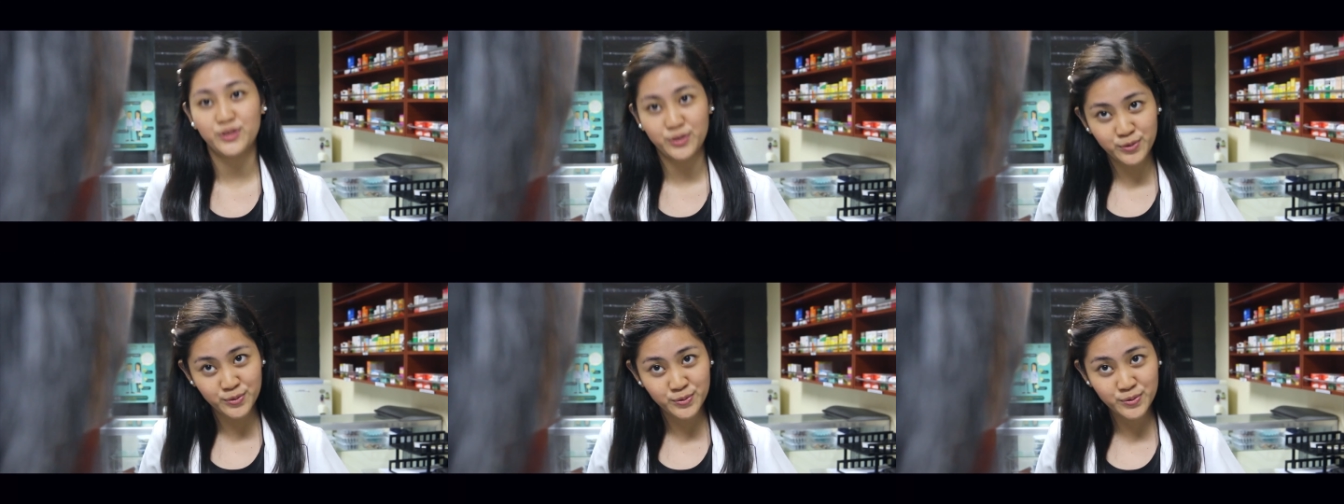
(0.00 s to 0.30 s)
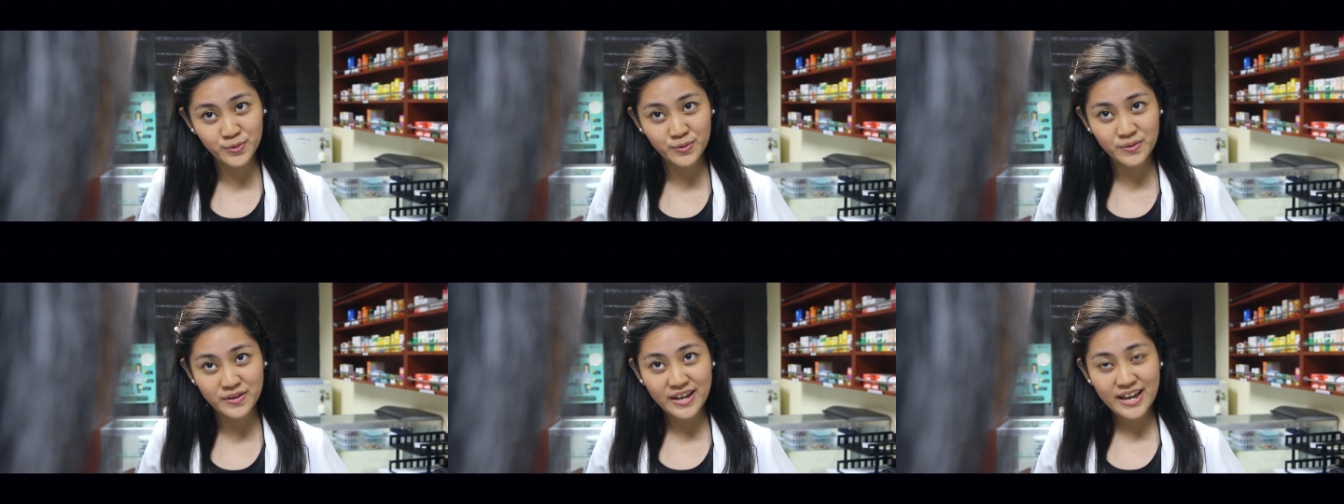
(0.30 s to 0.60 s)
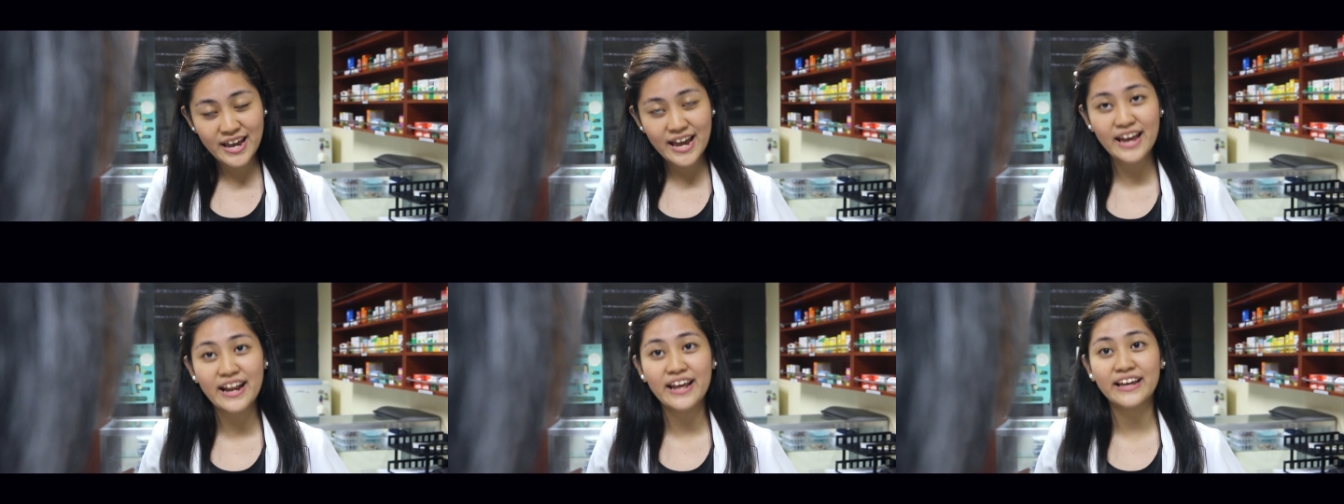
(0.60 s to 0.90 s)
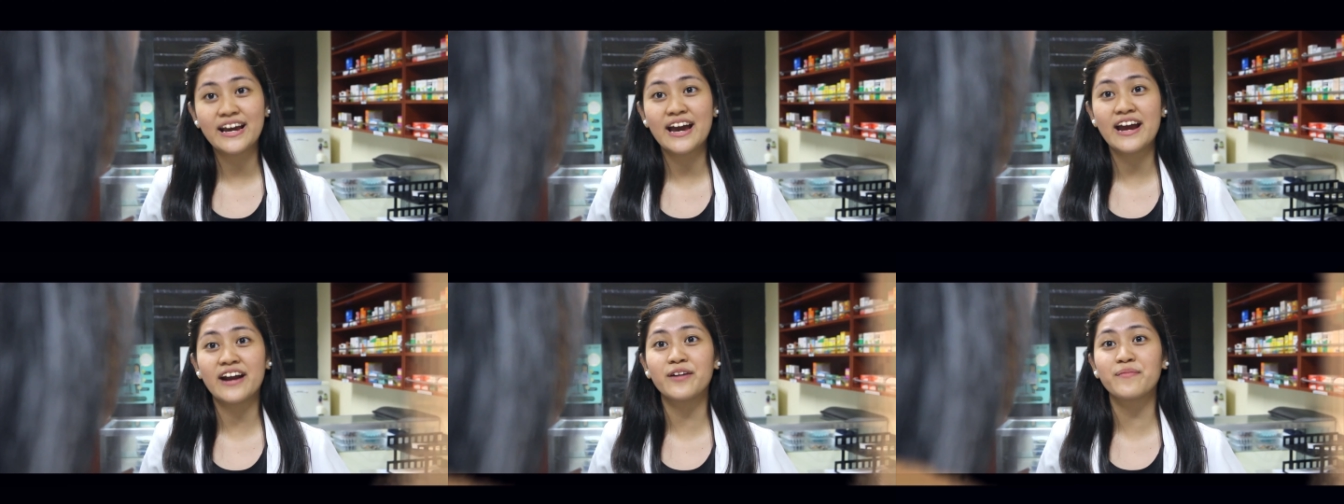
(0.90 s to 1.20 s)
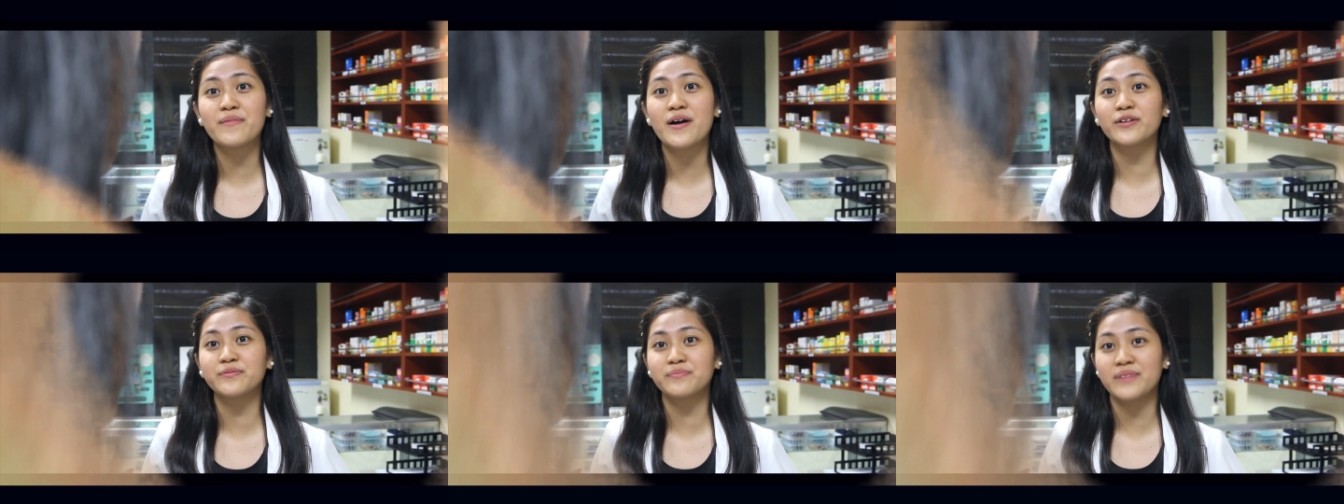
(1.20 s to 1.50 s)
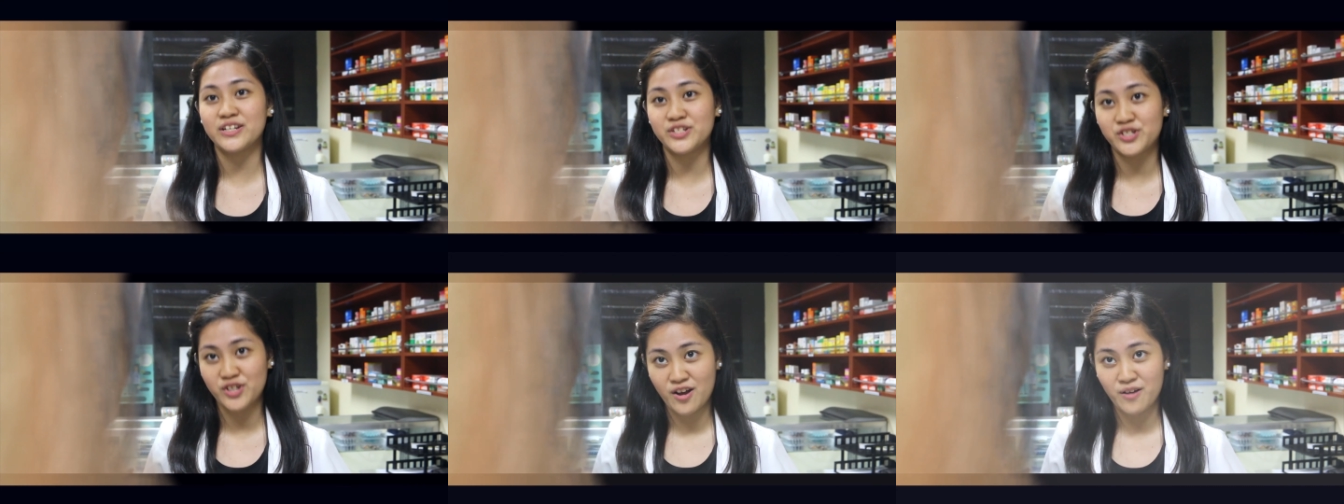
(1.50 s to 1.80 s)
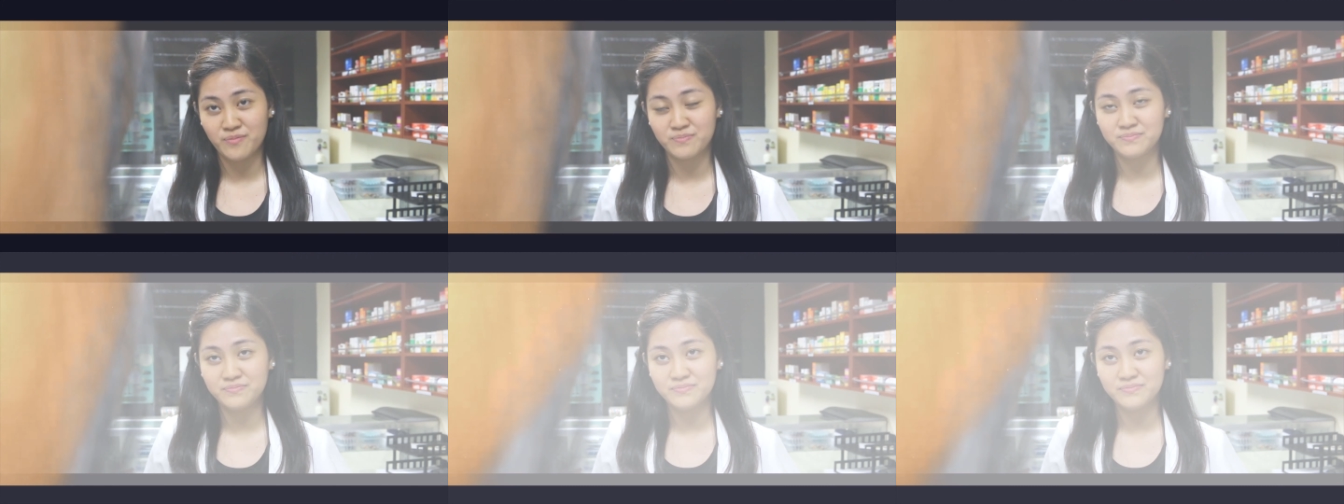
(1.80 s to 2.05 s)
you and I care about my job.